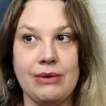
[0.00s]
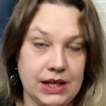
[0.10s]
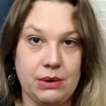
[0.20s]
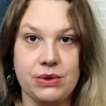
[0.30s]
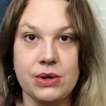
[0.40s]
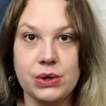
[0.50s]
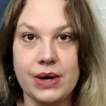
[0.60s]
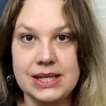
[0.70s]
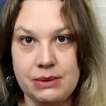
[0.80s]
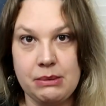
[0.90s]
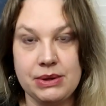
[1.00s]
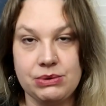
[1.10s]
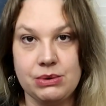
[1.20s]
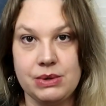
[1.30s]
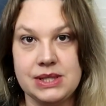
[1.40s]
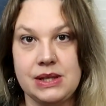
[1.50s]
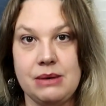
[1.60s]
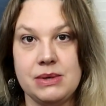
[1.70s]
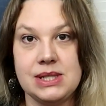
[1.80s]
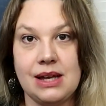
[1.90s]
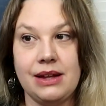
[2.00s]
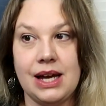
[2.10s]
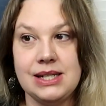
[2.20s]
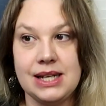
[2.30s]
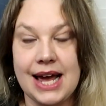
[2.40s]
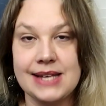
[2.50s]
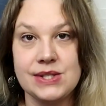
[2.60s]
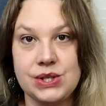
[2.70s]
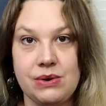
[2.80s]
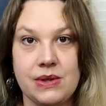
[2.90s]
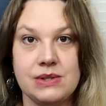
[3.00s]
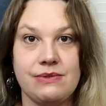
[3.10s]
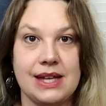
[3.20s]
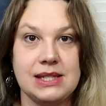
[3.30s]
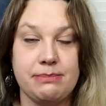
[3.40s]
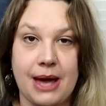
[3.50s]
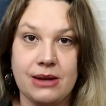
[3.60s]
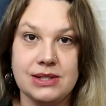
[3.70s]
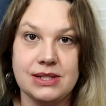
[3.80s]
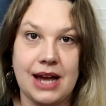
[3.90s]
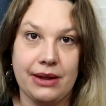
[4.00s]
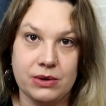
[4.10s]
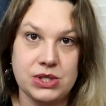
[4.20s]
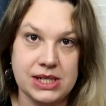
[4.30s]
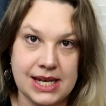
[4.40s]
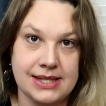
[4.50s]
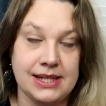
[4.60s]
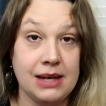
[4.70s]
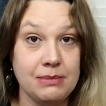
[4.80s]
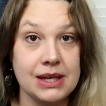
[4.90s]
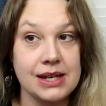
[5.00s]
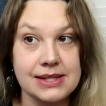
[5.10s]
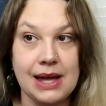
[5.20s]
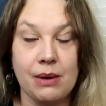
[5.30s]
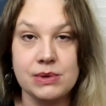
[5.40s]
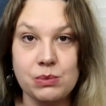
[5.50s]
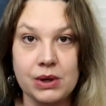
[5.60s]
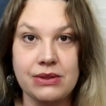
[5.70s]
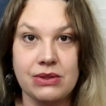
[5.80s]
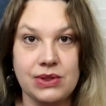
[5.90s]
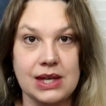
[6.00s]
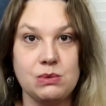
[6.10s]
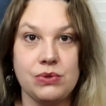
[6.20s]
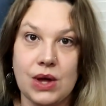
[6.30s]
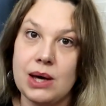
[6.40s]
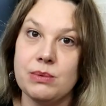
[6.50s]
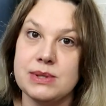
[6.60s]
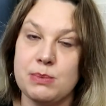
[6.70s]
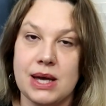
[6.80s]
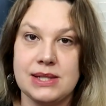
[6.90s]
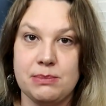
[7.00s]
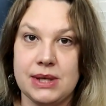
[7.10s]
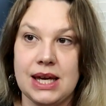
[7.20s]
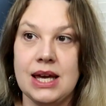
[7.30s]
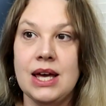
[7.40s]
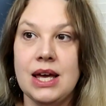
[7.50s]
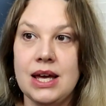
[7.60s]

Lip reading: With all the crazy we went through recently with Sully, I did ask 2 of those vets about allergy testing him, because that was one of the things we thought was possibly,